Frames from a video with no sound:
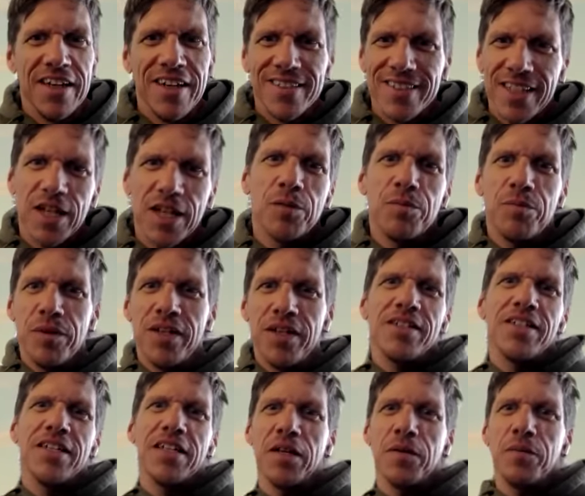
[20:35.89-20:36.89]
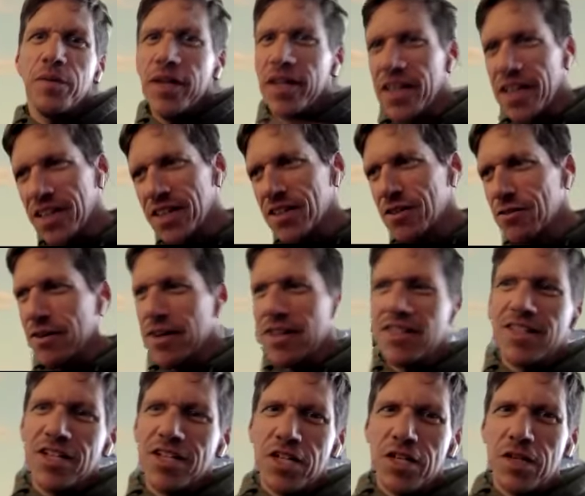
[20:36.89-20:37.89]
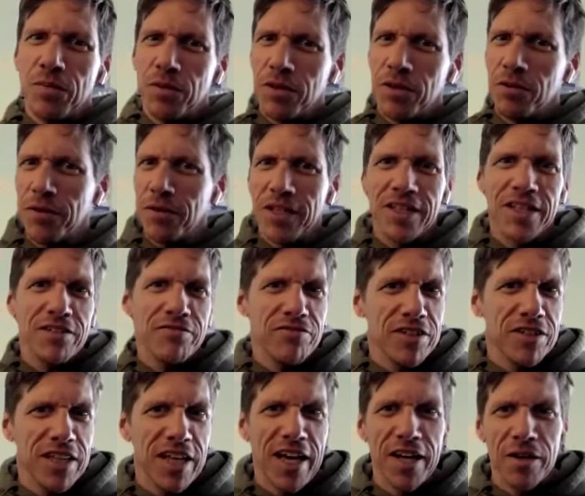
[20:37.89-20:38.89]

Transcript: that are basically being transitioned between the different